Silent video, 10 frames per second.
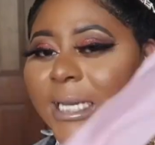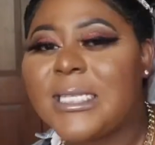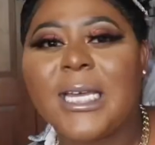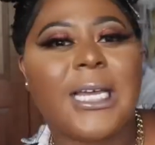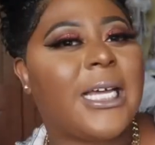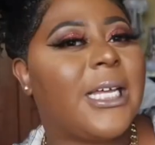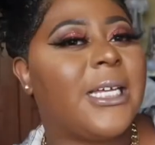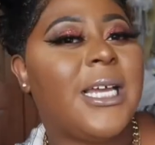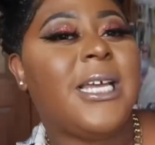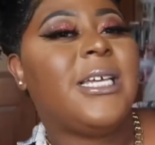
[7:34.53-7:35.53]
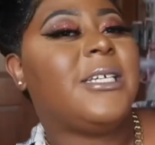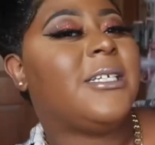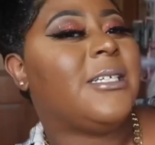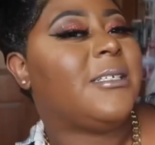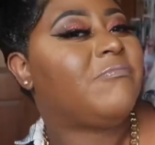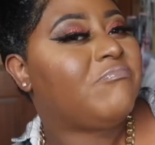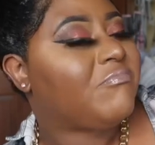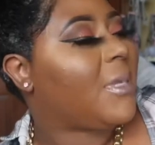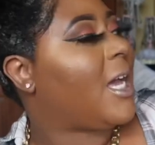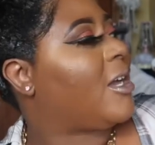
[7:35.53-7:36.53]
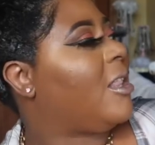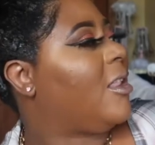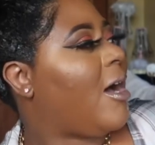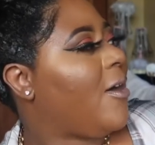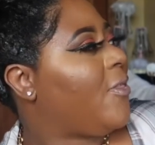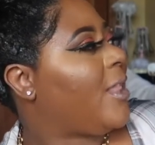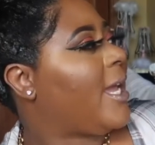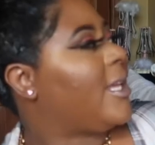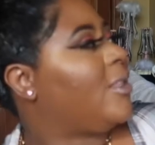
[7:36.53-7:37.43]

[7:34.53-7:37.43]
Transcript: it's like a a cloth like